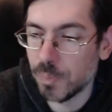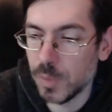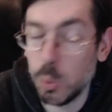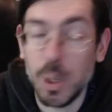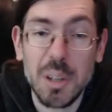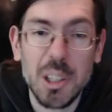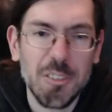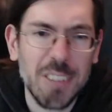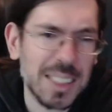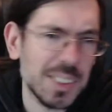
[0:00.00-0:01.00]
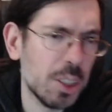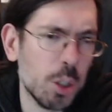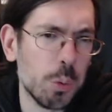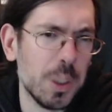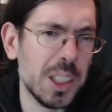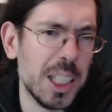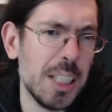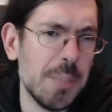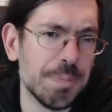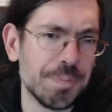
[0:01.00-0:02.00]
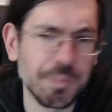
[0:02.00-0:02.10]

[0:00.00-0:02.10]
where in fact they don't really,